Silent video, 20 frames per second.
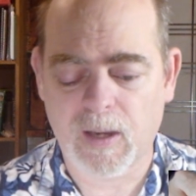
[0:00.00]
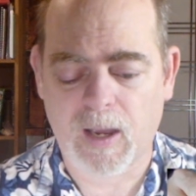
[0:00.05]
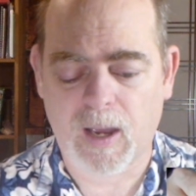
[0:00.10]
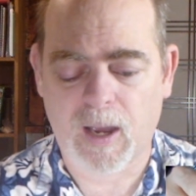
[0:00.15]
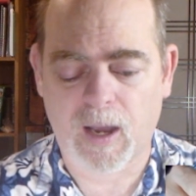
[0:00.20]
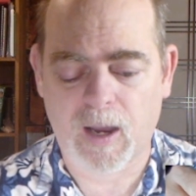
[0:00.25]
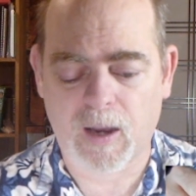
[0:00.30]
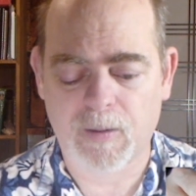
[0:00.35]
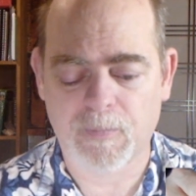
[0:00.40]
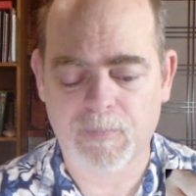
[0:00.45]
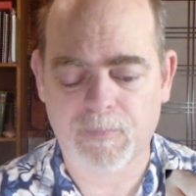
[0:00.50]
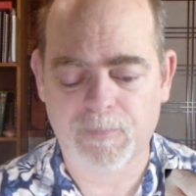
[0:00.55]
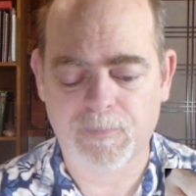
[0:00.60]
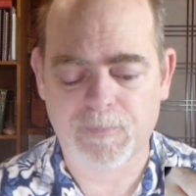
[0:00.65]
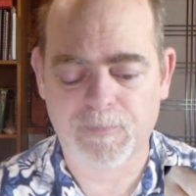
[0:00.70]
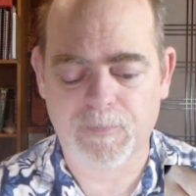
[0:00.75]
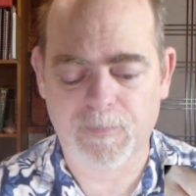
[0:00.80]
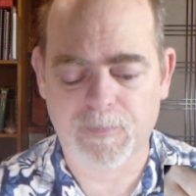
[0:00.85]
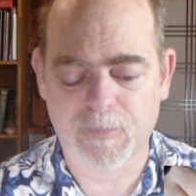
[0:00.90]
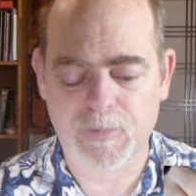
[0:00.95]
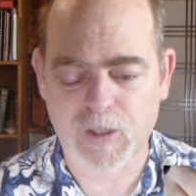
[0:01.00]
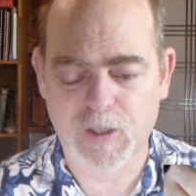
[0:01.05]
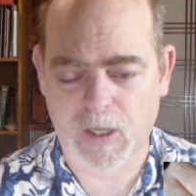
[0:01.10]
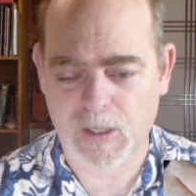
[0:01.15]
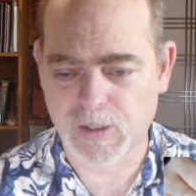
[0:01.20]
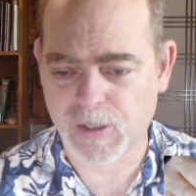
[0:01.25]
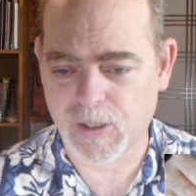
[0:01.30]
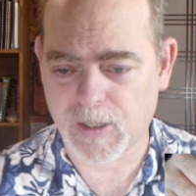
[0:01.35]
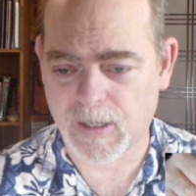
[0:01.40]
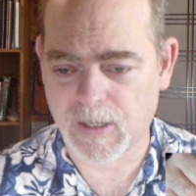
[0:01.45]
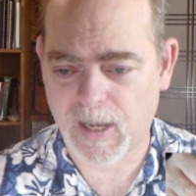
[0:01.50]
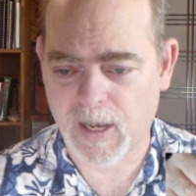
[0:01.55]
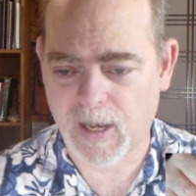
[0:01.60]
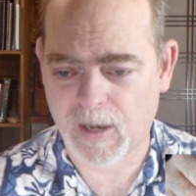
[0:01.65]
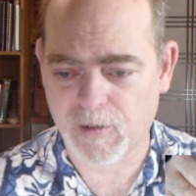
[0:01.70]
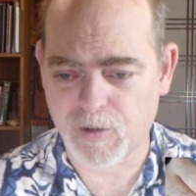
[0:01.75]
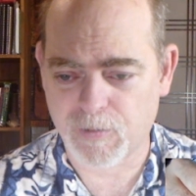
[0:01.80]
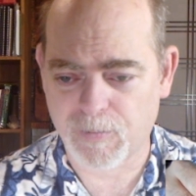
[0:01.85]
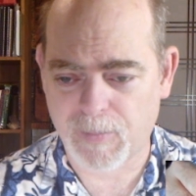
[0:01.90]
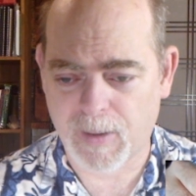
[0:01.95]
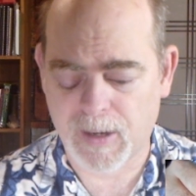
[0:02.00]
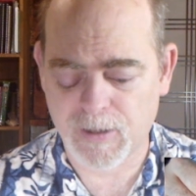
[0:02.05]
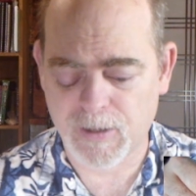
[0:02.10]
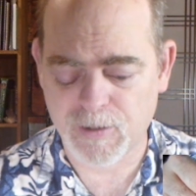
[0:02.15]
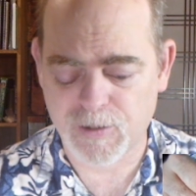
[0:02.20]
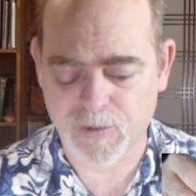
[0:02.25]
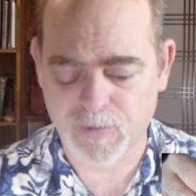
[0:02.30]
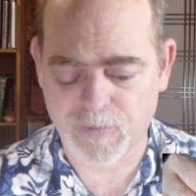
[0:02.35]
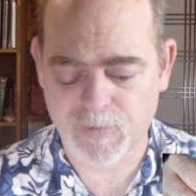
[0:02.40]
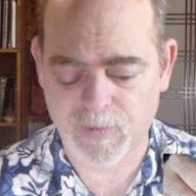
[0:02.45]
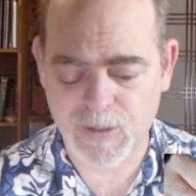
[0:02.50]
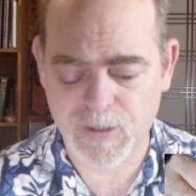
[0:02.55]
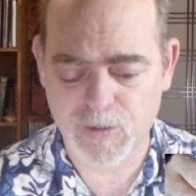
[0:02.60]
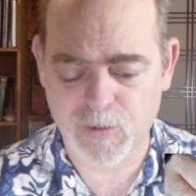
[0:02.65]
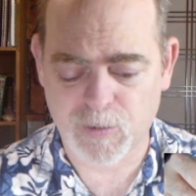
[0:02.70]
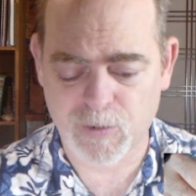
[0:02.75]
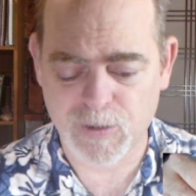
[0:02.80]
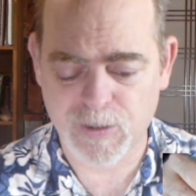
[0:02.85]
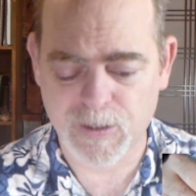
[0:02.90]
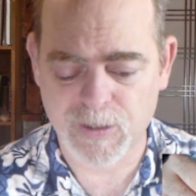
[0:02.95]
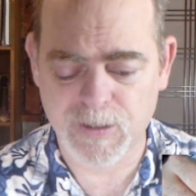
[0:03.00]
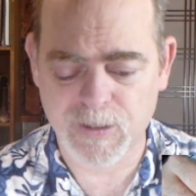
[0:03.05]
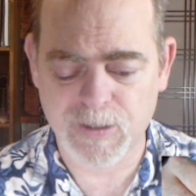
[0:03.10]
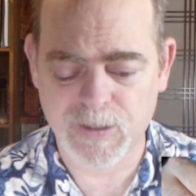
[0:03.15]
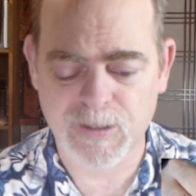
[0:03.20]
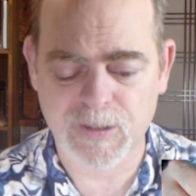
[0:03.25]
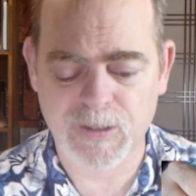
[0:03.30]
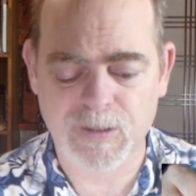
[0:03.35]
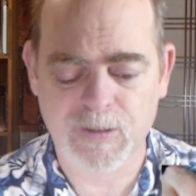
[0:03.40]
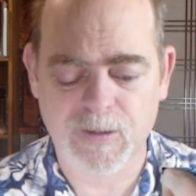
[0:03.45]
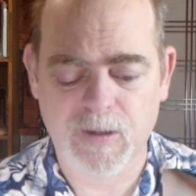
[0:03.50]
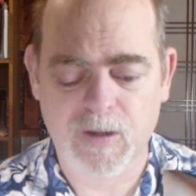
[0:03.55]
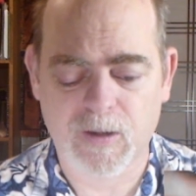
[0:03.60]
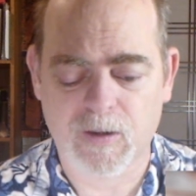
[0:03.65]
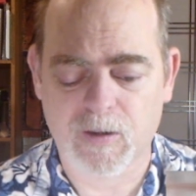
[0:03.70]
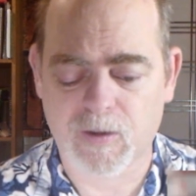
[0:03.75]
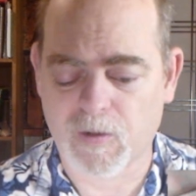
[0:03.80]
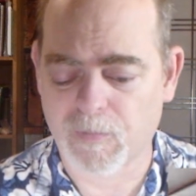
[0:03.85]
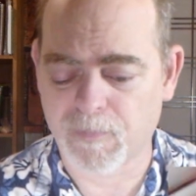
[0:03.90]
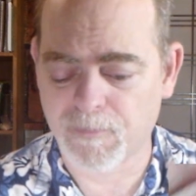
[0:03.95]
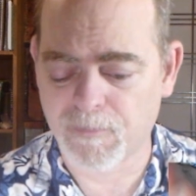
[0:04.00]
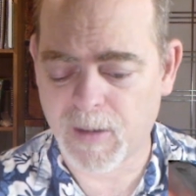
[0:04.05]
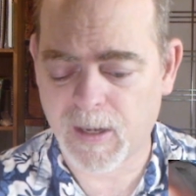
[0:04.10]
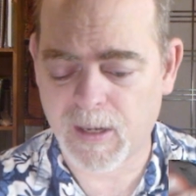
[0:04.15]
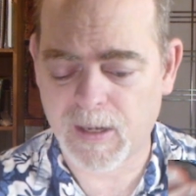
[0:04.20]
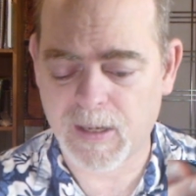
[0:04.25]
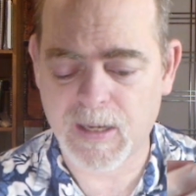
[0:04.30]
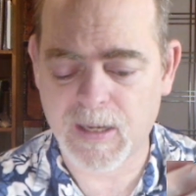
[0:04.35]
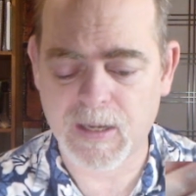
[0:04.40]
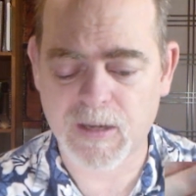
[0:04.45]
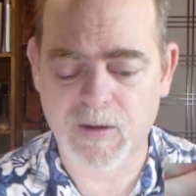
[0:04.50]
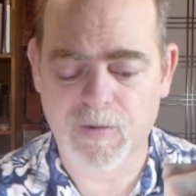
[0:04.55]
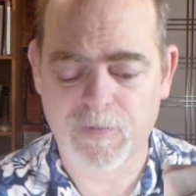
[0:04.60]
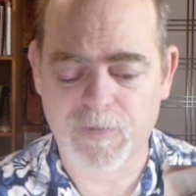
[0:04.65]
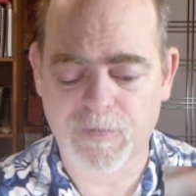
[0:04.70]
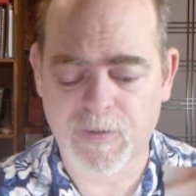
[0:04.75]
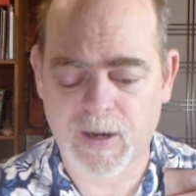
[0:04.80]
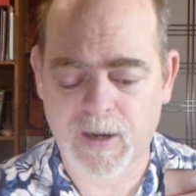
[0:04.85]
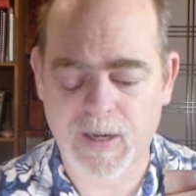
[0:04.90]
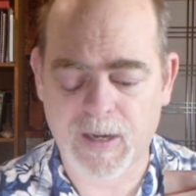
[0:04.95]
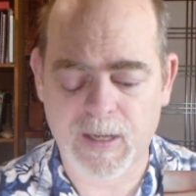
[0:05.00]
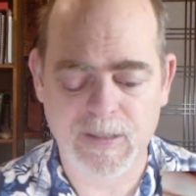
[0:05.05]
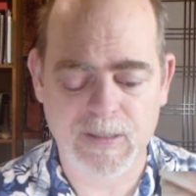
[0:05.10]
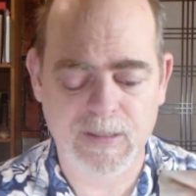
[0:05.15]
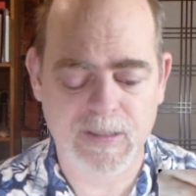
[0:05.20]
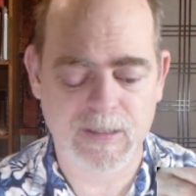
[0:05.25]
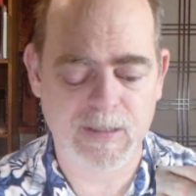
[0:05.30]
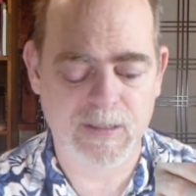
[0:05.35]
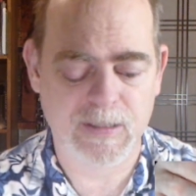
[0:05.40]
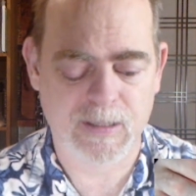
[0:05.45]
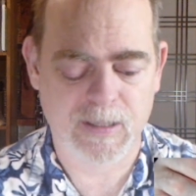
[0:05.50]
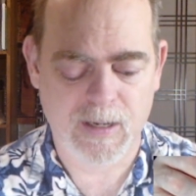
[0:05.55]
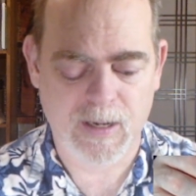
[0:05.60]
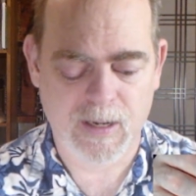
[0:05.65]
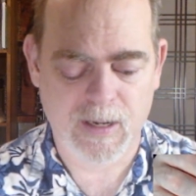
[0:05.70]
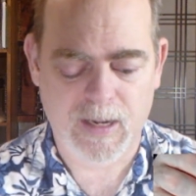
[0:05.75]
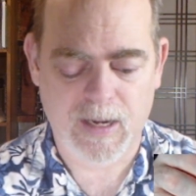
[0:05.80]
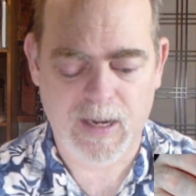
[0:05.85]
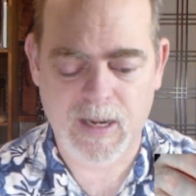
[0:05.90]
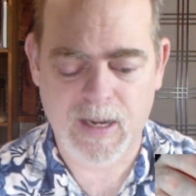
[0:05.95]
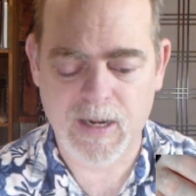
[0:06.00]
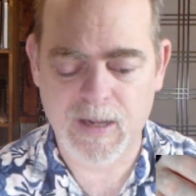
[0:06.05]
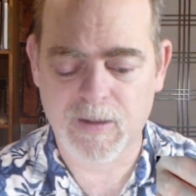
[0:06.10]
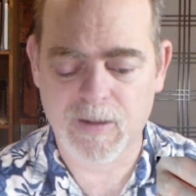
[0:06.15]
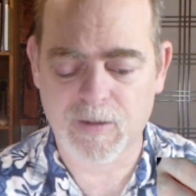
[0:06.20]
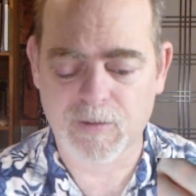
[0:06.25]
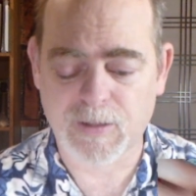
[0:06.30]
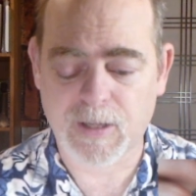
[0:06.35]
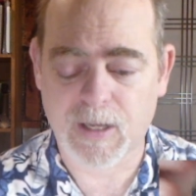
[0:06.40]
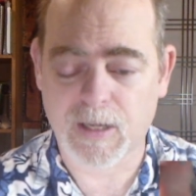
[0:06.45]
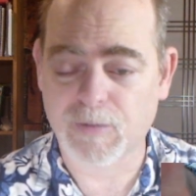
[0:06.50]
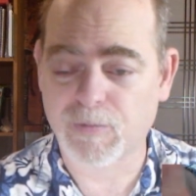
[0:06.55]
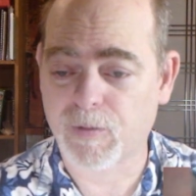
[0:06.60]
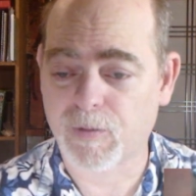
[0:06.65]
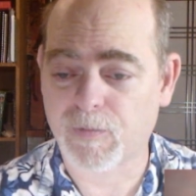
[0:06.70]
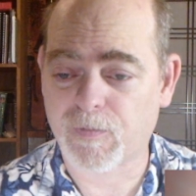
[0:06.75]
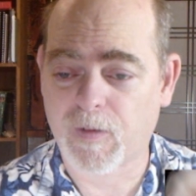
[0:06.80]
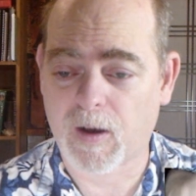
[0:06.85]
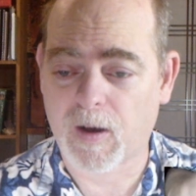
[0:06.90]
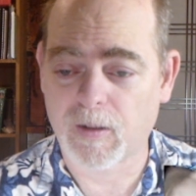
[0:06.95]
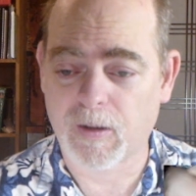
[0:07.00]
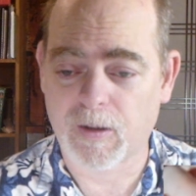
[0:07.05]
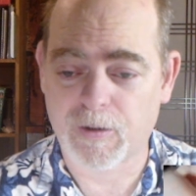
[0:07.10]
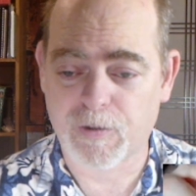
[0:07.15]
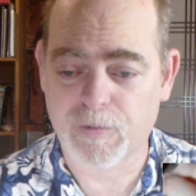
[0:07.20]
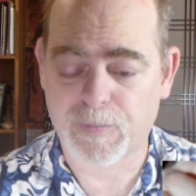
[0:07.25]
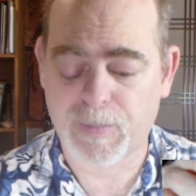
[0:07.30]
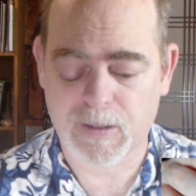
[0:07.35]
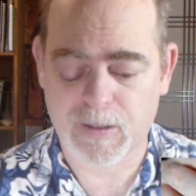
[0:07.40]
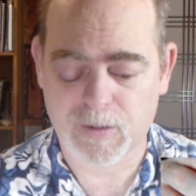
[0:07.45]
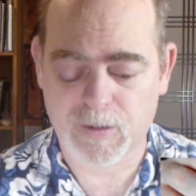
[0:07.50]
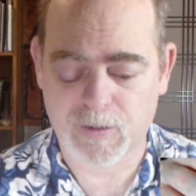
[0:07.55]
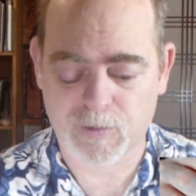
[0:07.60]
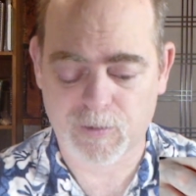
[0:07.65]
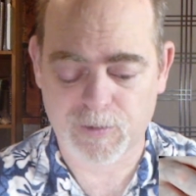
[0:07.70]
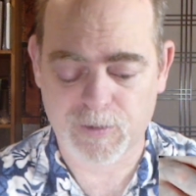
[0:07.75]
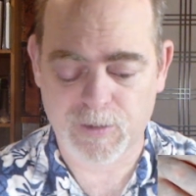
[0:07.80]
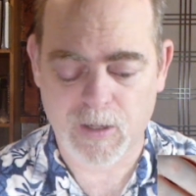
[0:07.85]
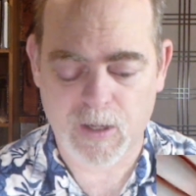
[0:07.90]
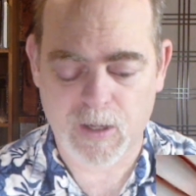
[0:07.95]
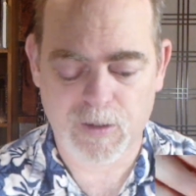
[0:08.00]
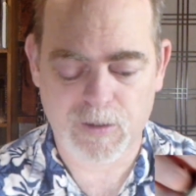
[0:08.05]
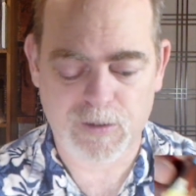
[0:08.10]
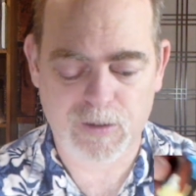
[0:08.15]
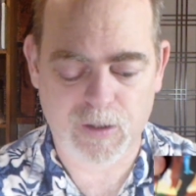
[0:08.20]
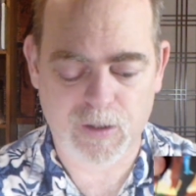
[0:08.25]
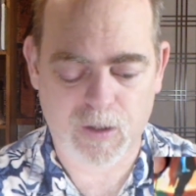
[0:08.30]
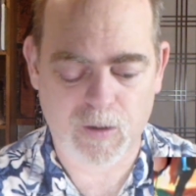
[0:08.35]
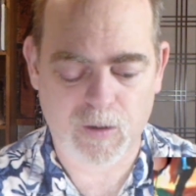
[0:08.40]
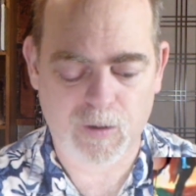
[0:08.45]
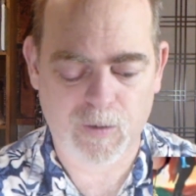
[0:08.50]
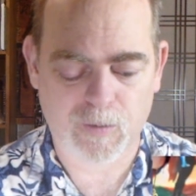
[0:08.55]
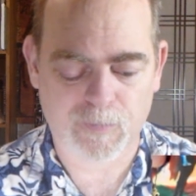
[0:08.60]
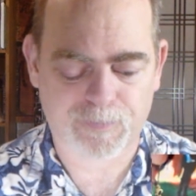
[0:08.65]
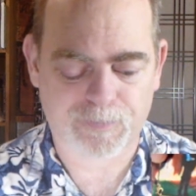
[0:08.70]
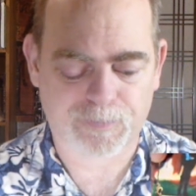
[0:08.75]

um, changing in how you manage your resources, your money, your finances any of those things would fall under pentacles. So